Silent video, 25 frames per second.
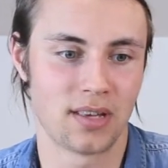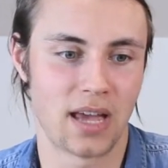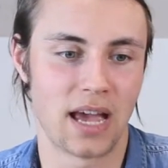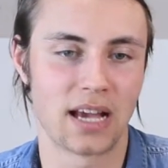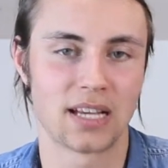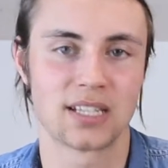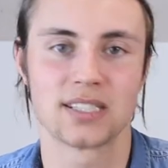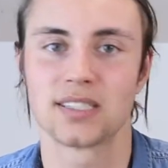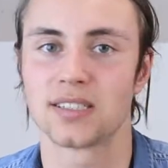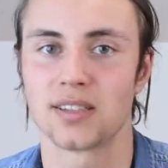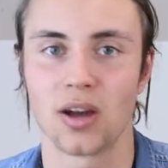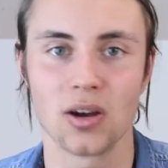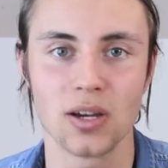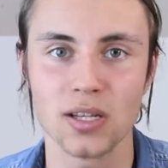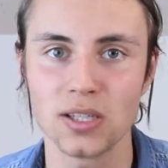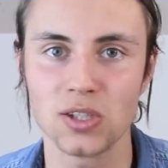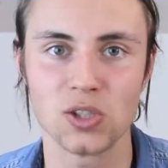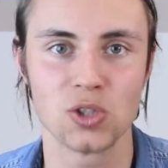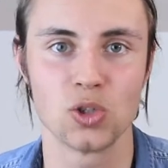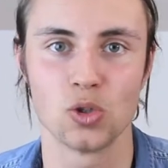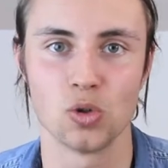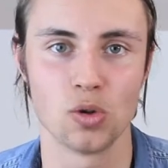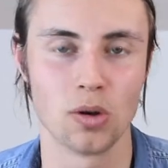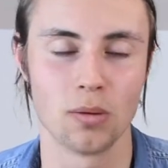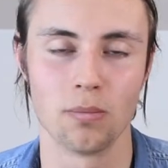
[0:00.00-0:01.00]

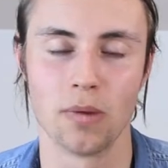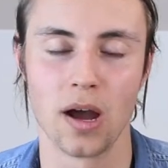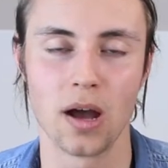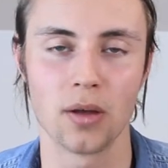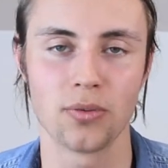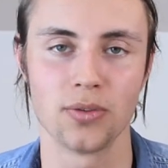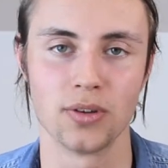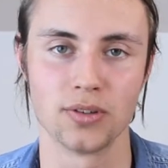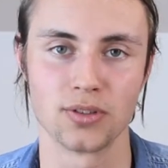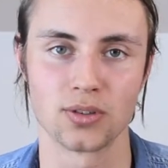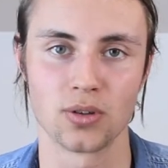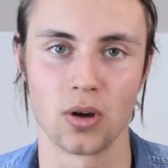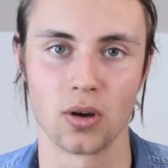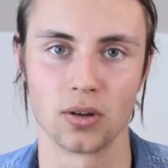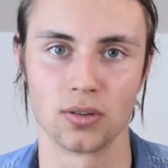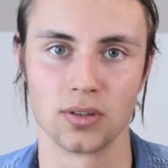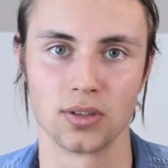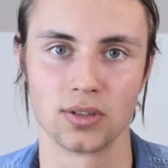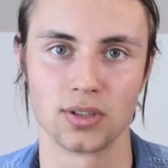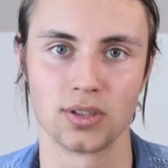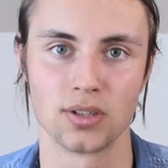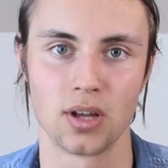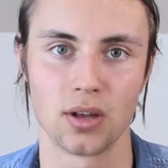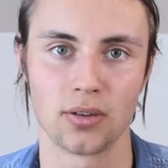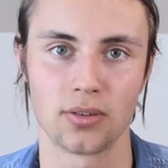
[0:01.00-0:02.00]
excites you about this song.
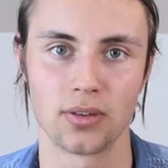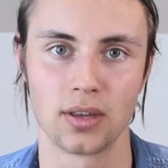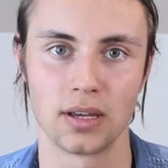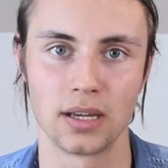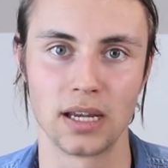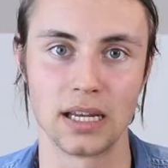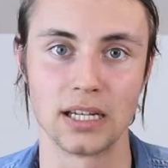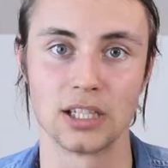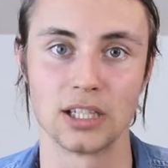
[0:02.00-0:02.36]
There's nothing